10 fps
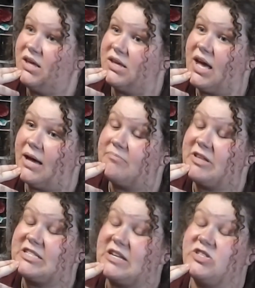Yeah,
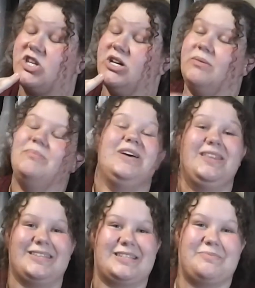that sounds good.
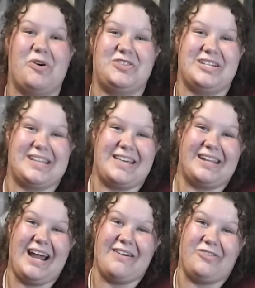This is Mochi saying
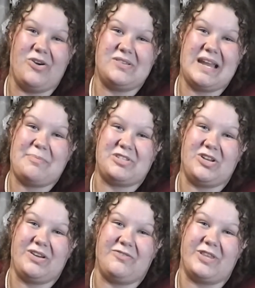that I have no snappy
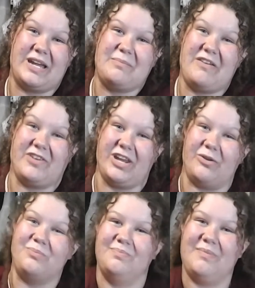slogan for the end of my
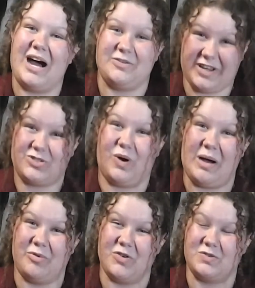video. Avec
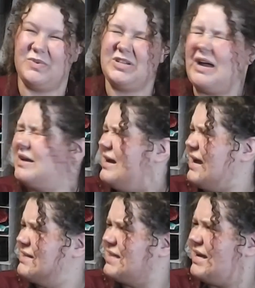toi, bros, which I
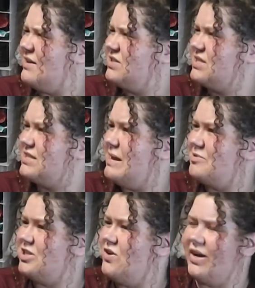guess that counts as a
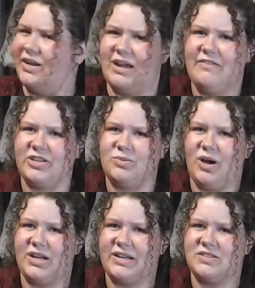snappy slogan. Avec
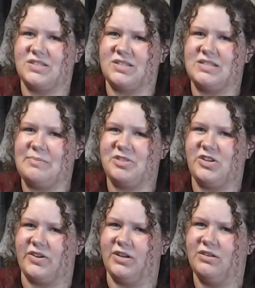toi counts as a snappy
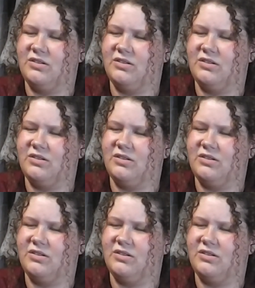slogan.